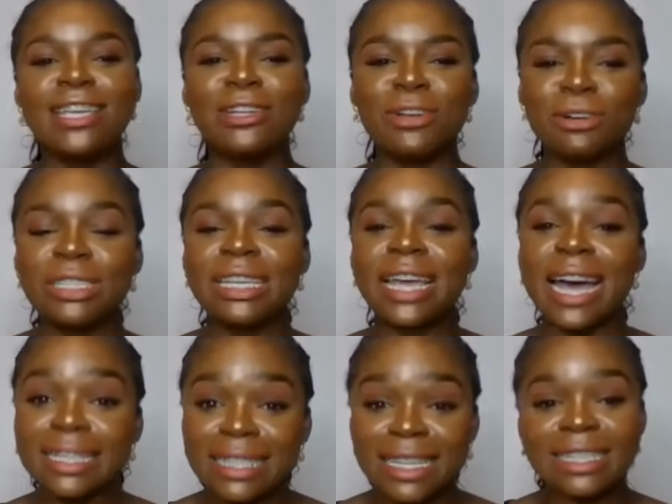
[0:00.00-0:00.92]
She
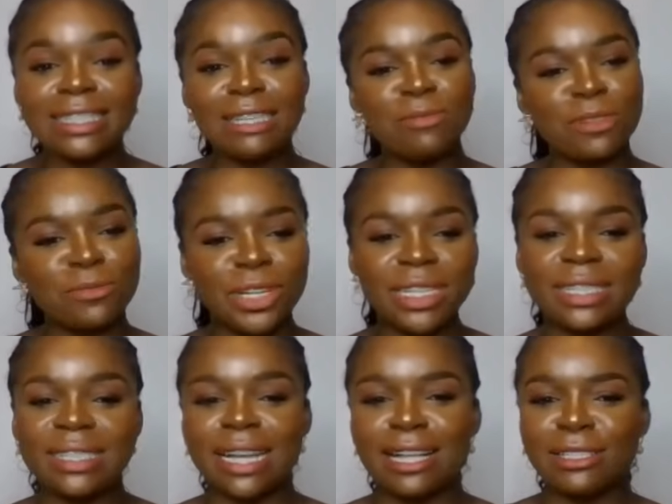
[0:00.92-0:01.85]
has that deceptive running
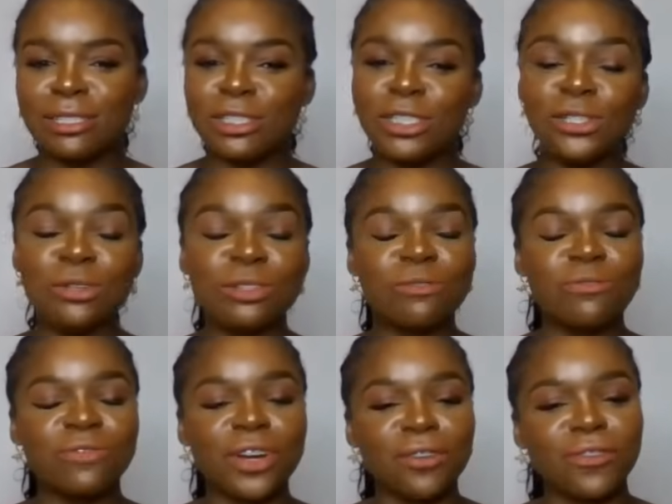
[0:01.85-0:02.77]
style. So she looked
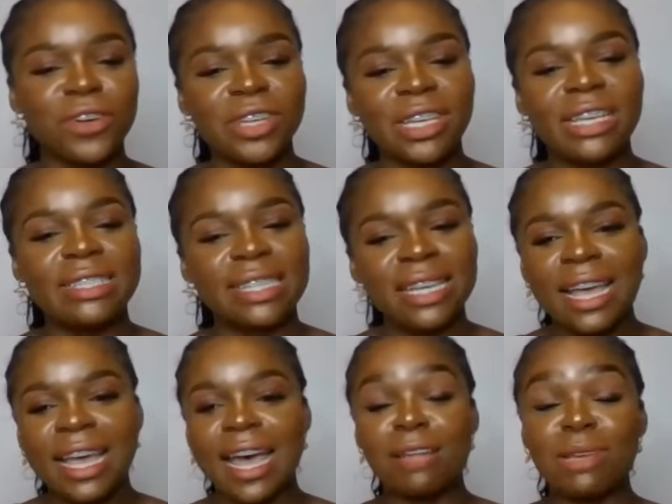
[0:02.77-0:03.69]
very, very easy.
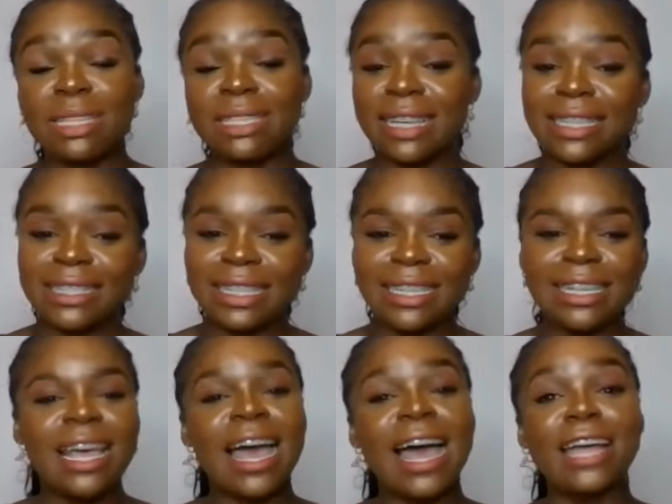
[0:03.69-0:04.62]
I'm
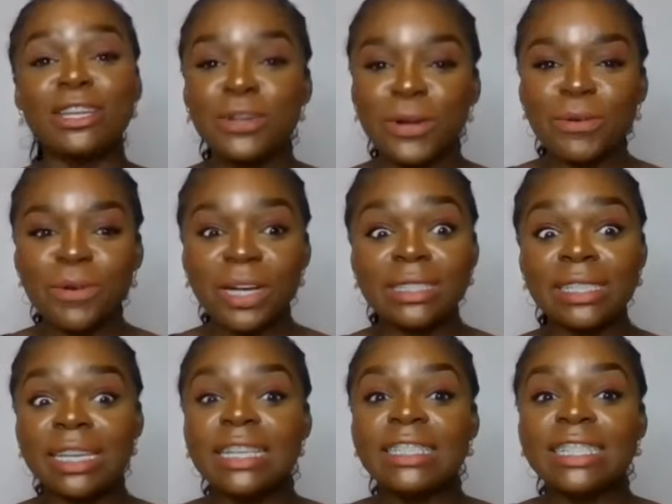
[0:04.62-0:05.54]
excited. And you know what?
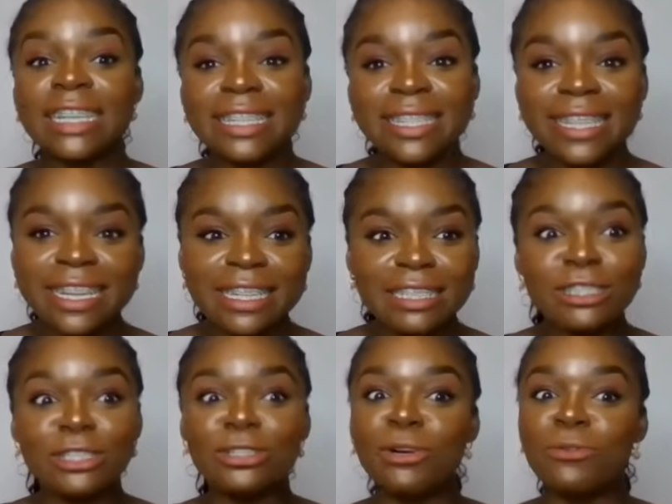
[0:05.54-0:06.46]
She
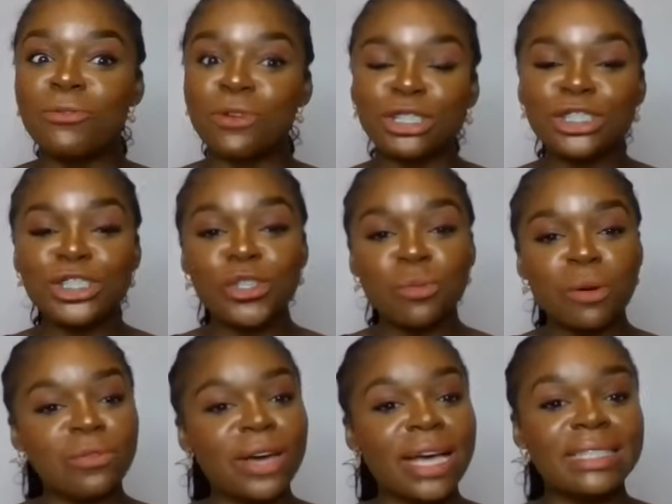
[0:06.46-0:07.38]
didn't, run
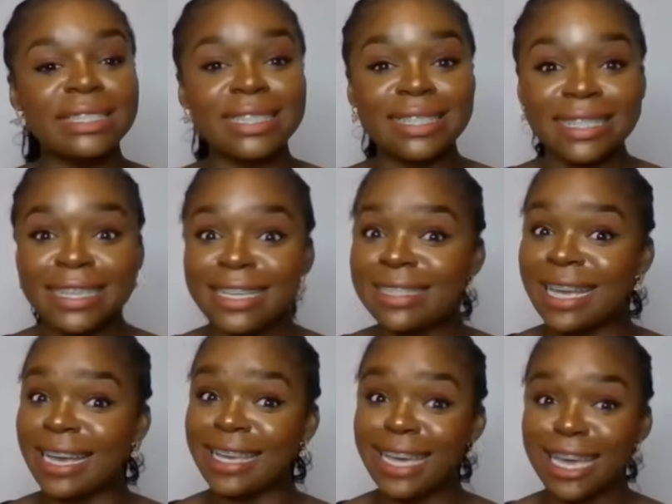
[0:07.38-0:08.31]
super fast in the heat.
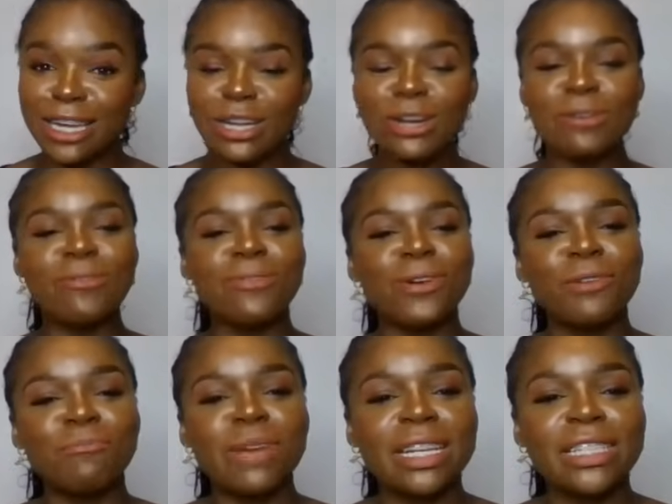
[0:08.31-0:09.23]
Again,
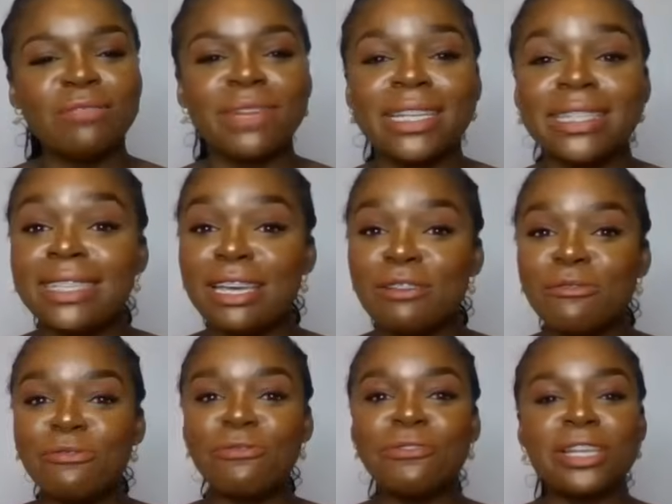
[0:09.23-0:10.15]
run management in
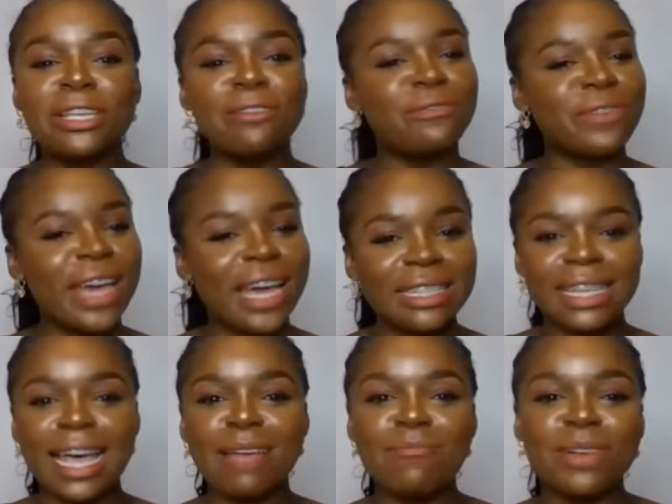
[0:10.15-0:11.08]
full effect.
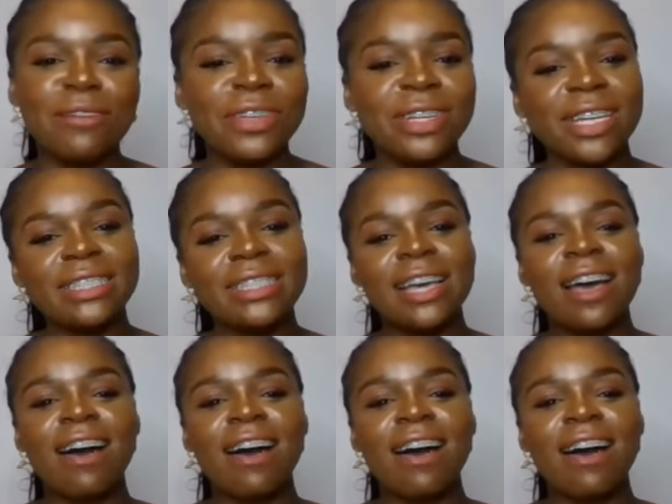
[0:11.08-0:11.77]
I'm loving it.